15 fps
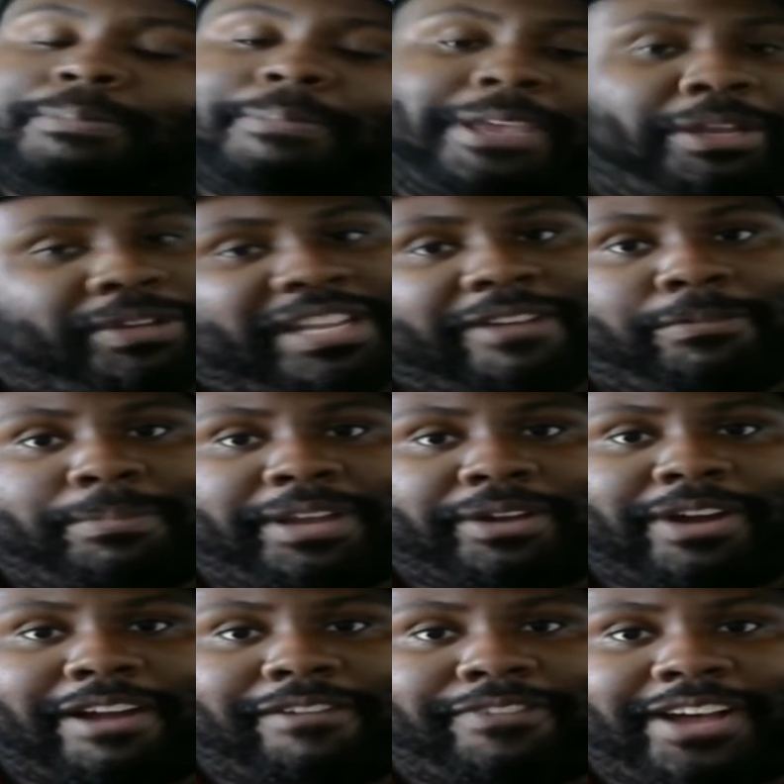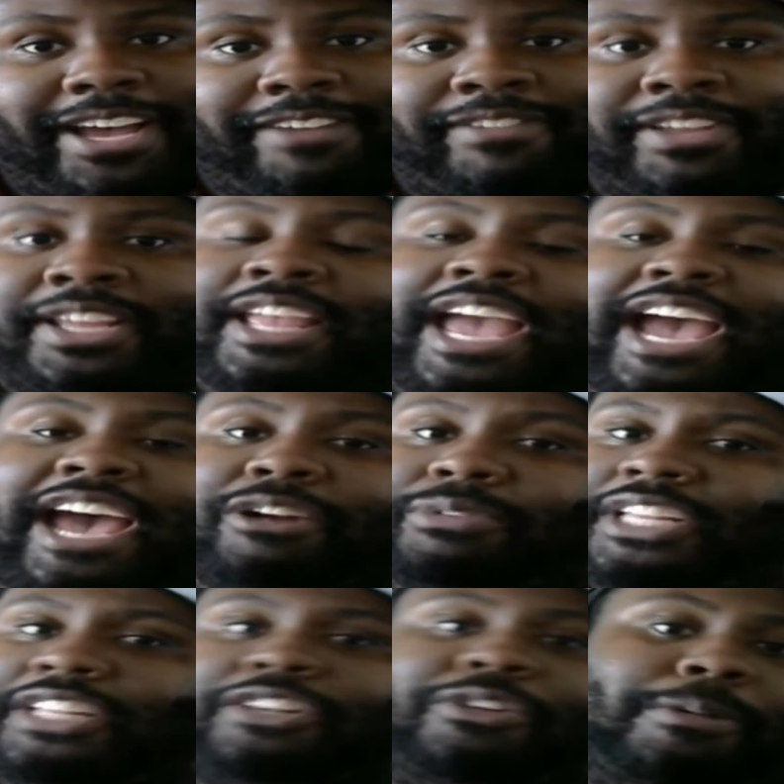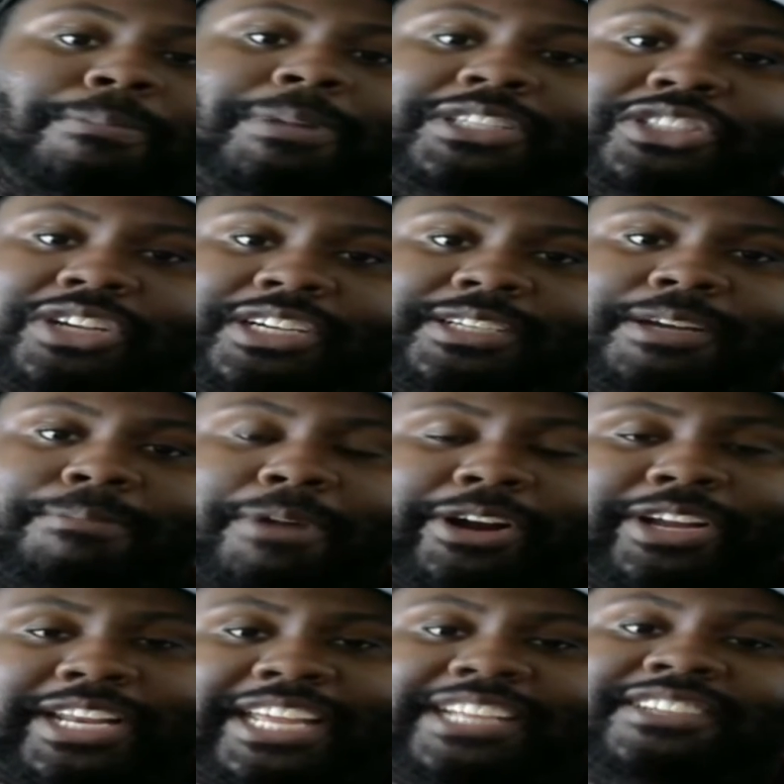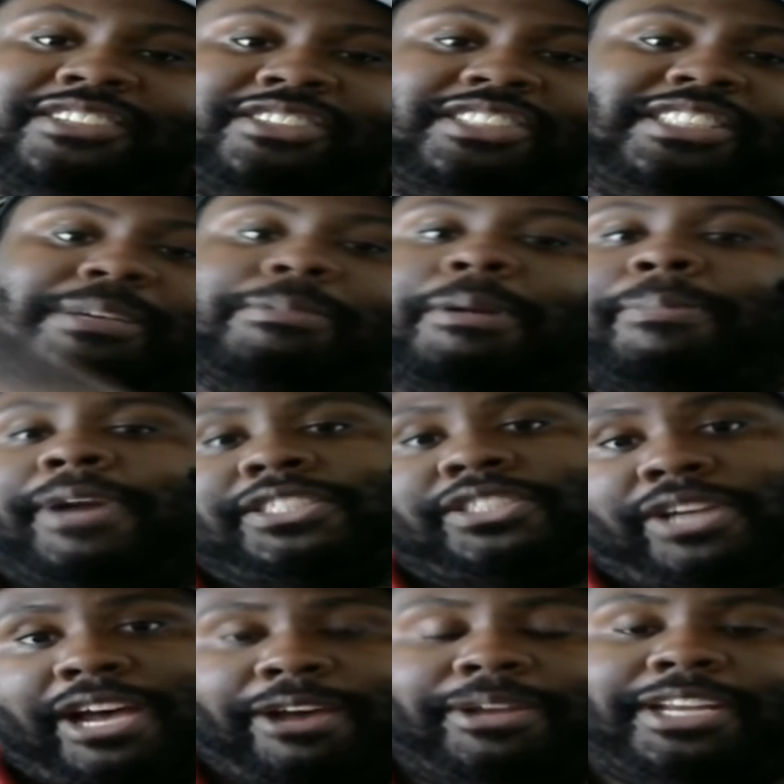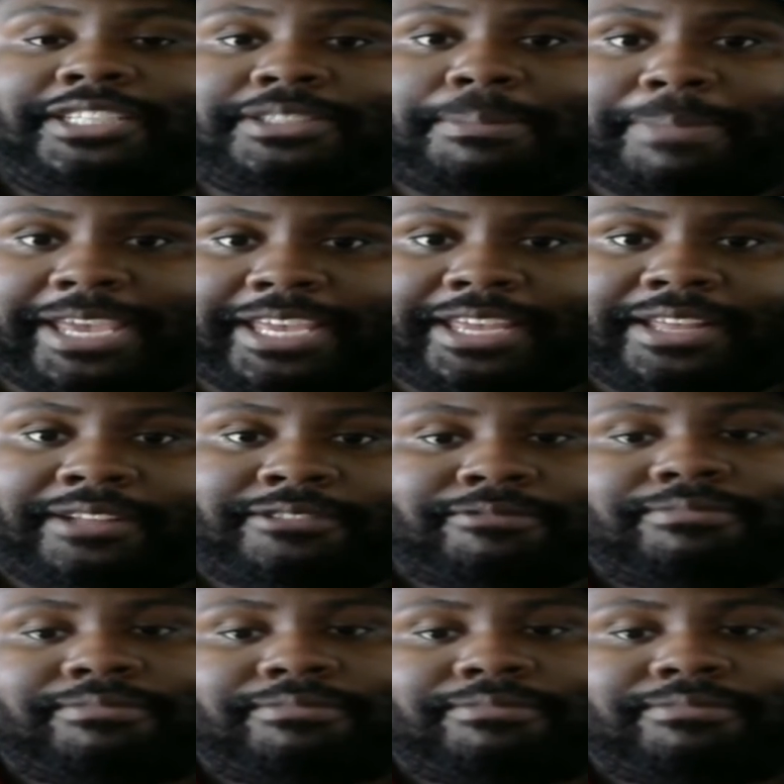to make you Devil May Cry 5? I don't need to know the budget on the marketing. Just tell me the price on how it is to make it.